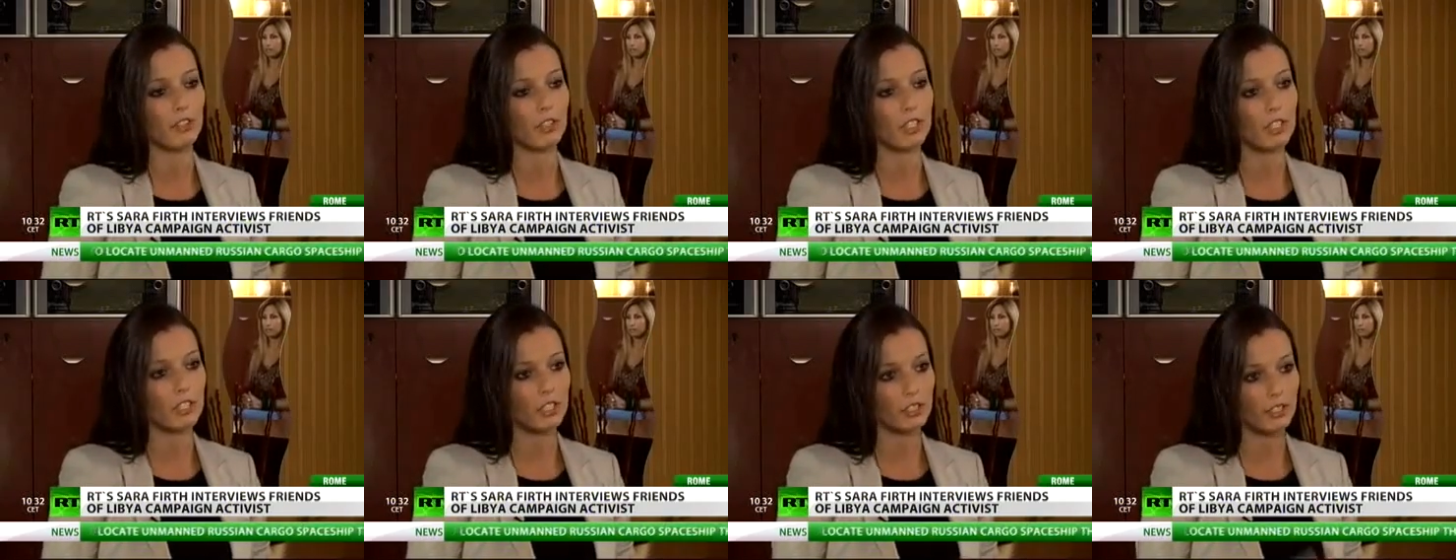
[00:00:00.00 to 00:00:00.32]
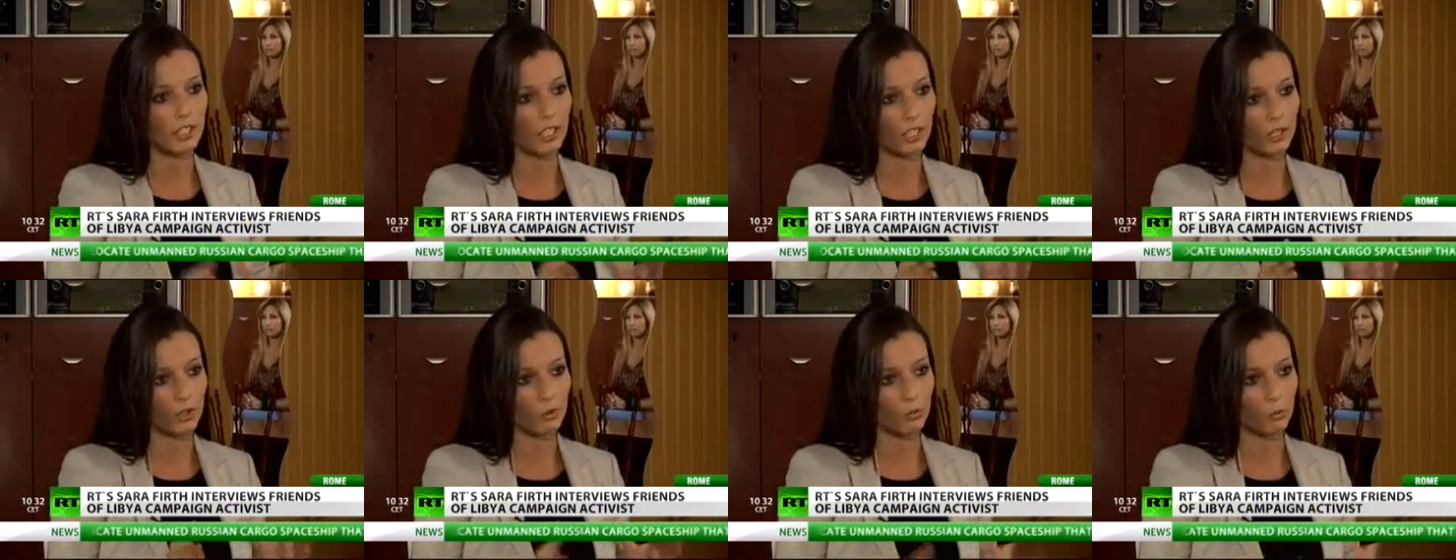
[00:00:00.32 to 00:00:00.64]
So can you
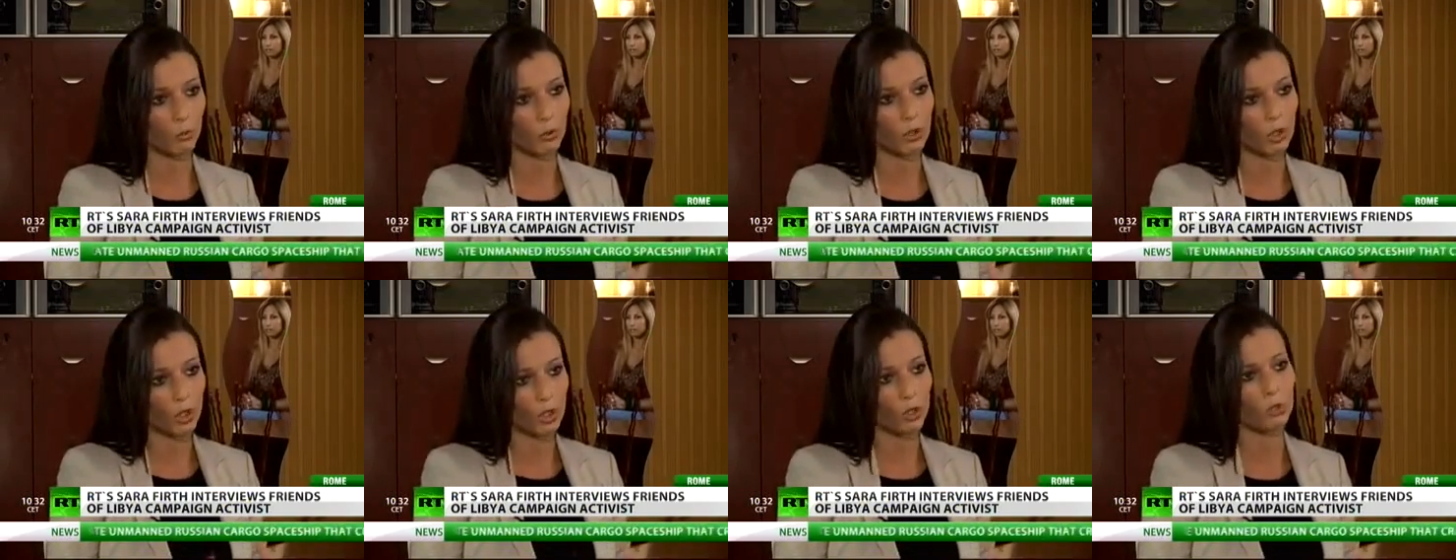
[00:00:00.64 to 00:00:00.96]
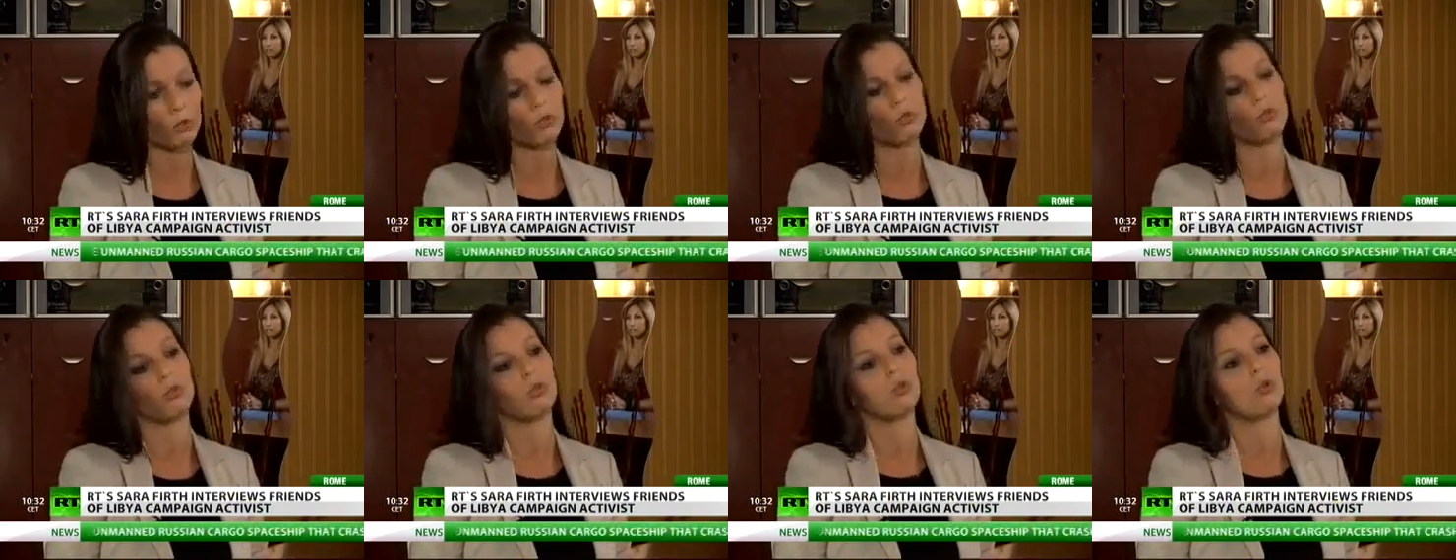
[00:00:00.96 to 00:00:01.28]
tell us what
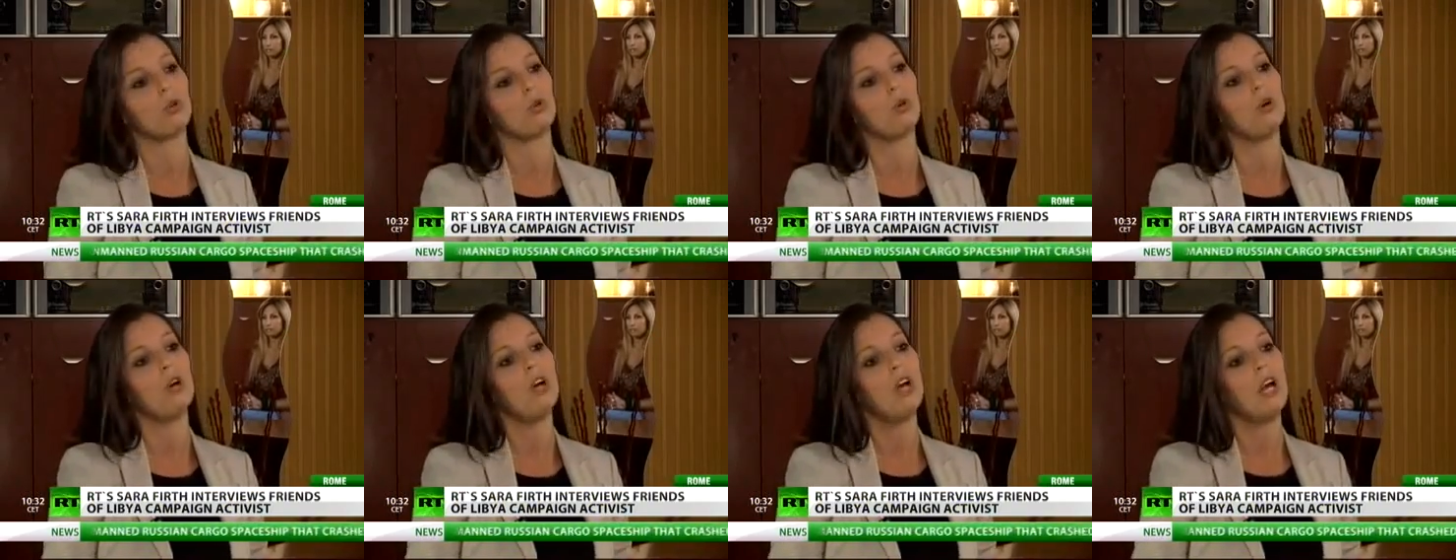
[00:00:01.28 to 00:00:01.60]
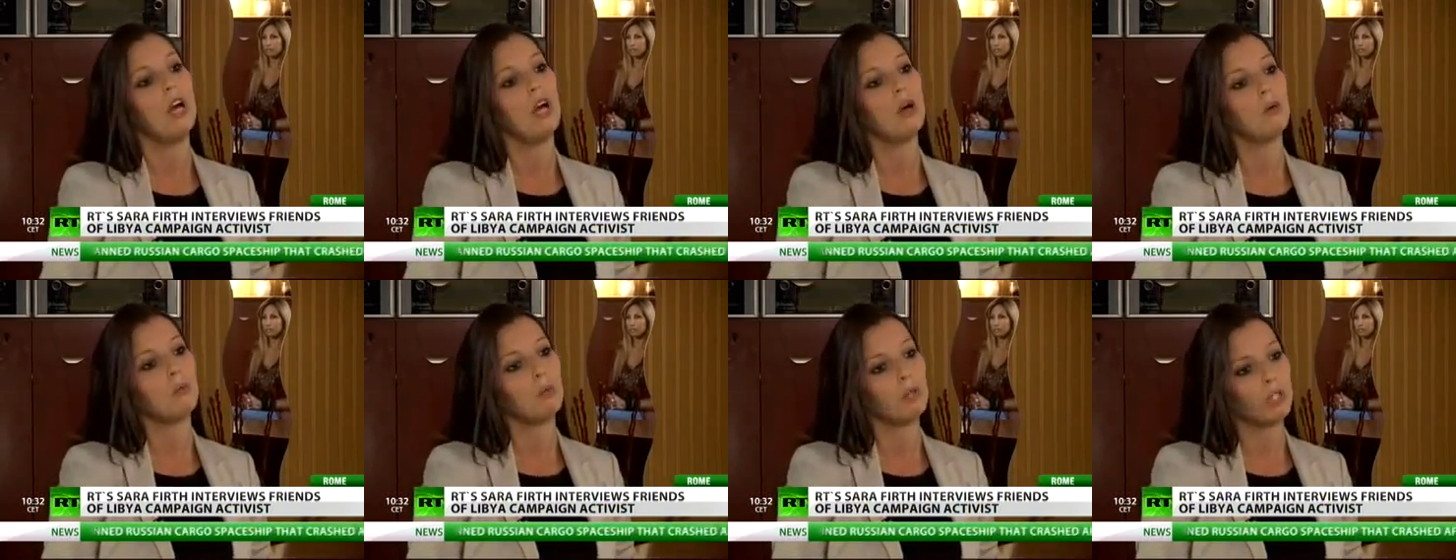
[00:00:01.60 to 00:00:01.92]
you saw
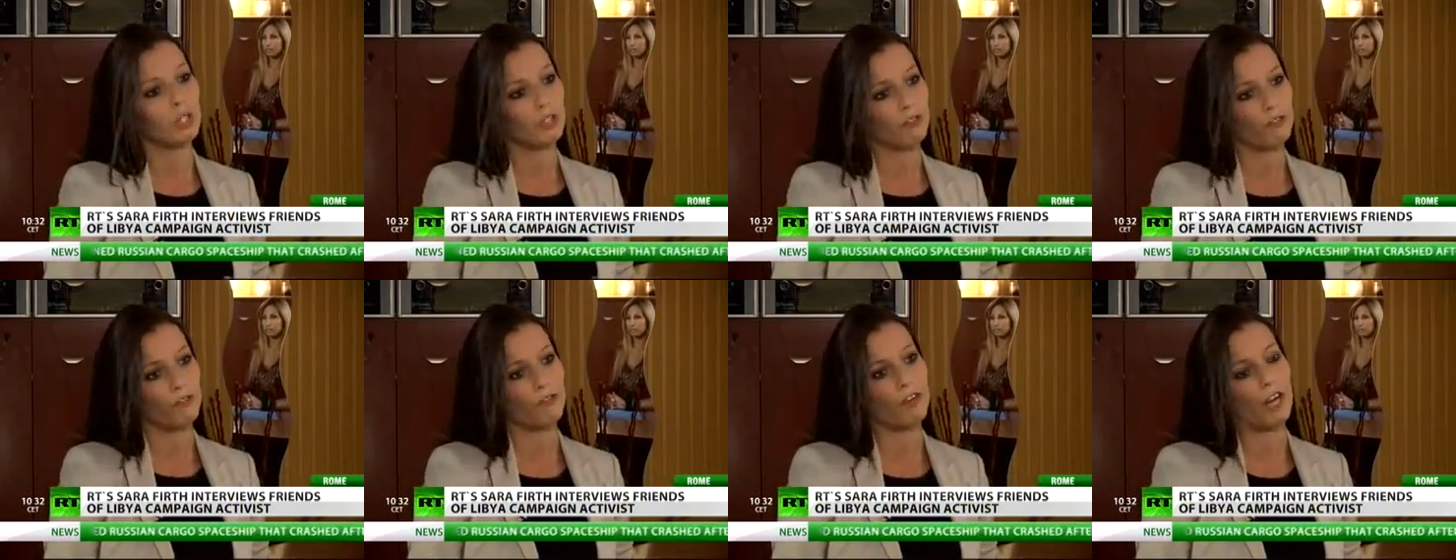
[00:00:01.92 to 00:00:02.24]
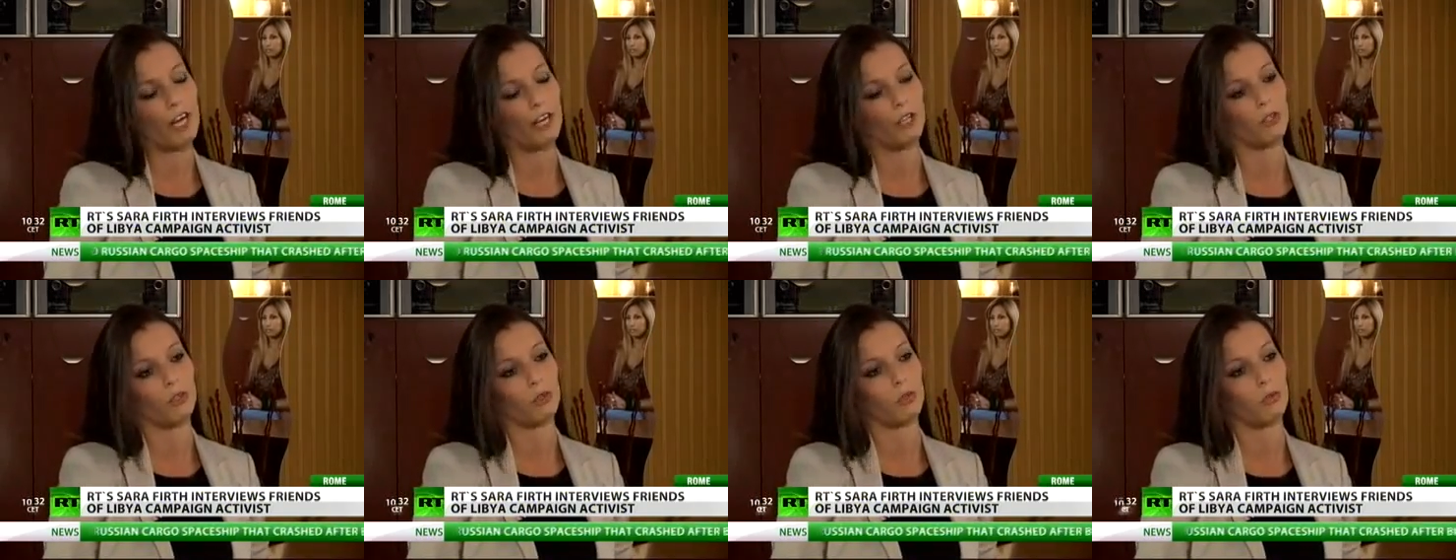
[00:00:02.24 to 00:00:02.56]
and what you
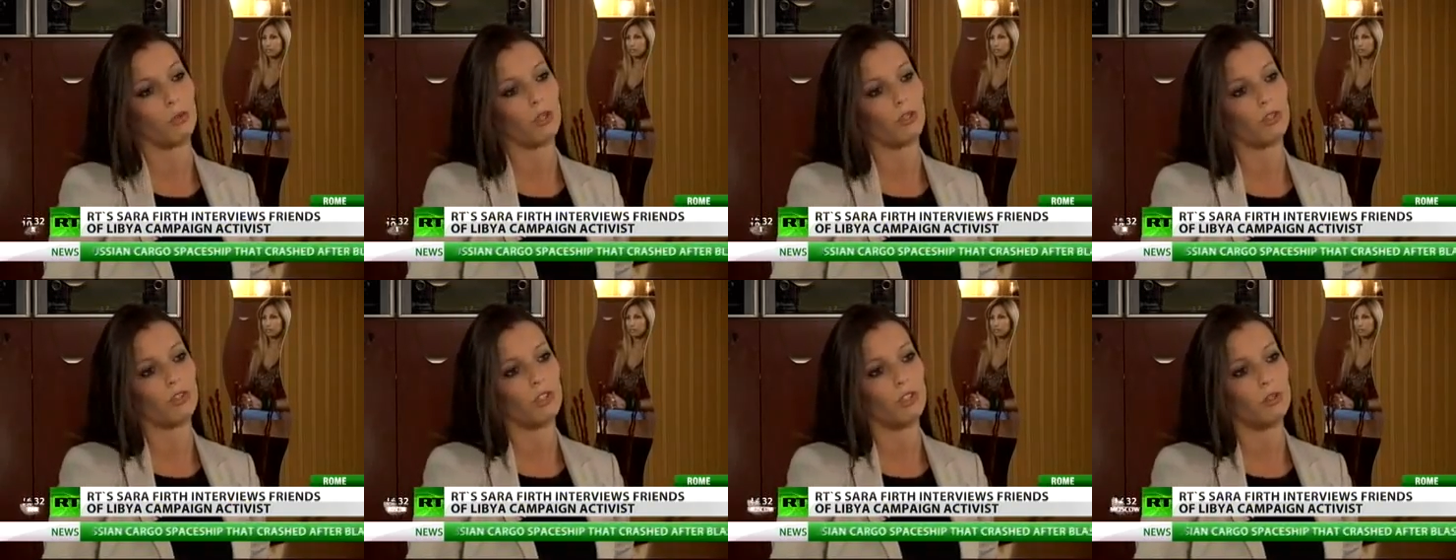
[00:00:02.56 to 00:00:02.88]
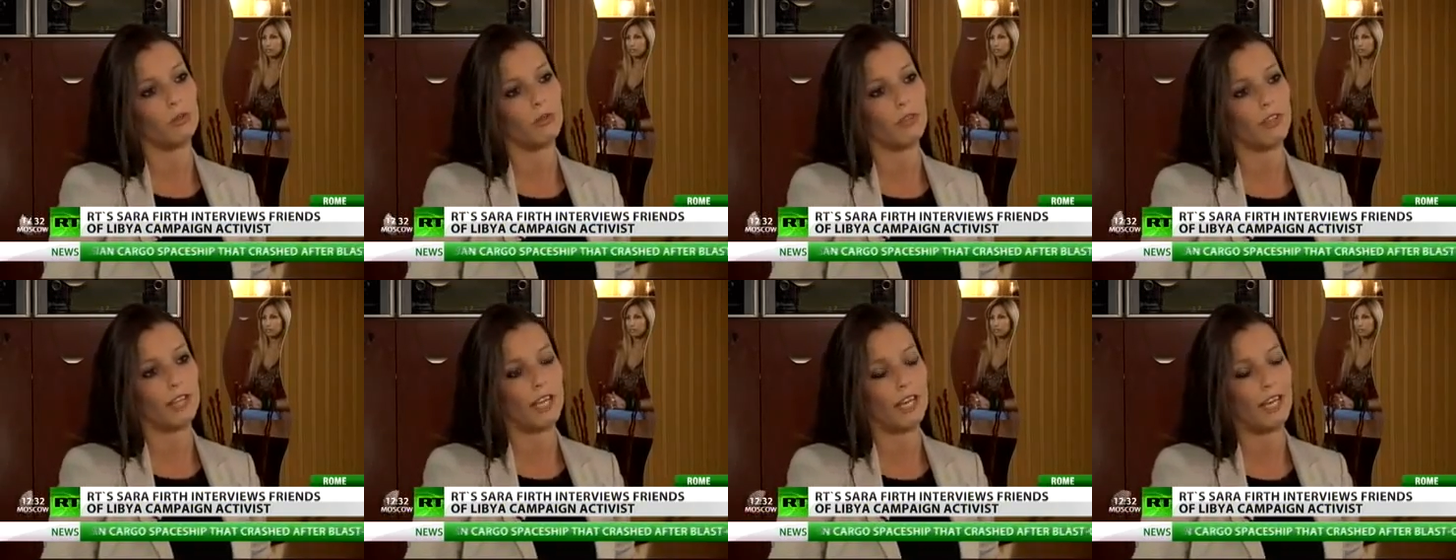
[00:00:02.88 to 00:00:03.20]
found whilst
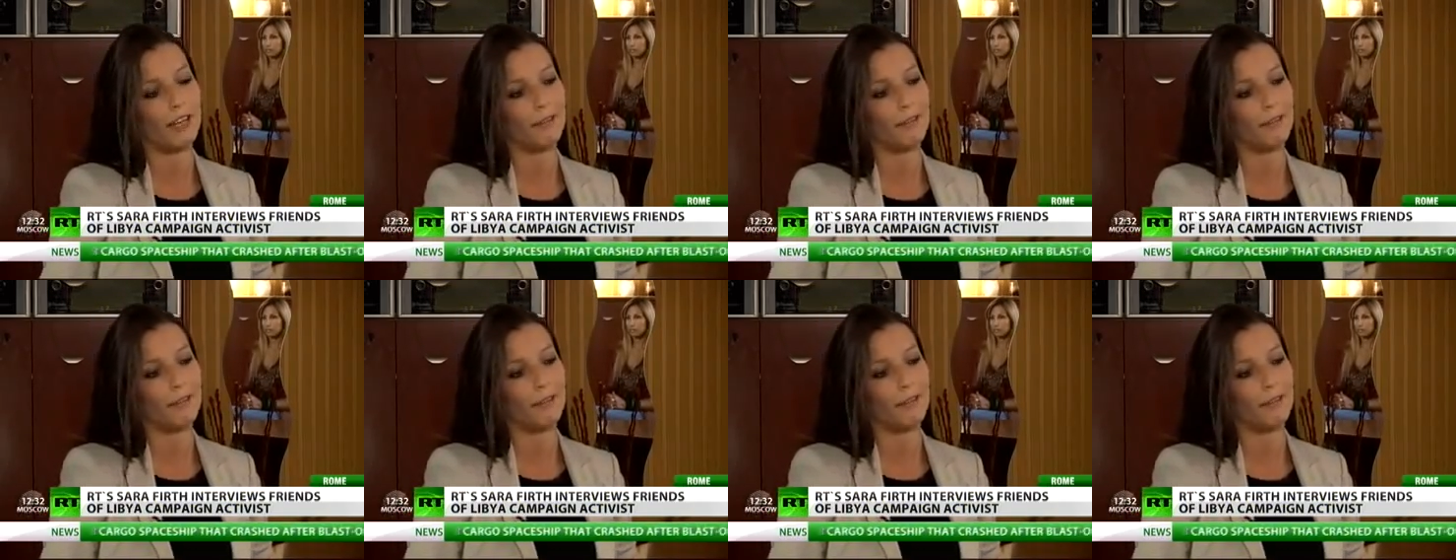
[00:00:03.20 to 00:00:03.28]
you were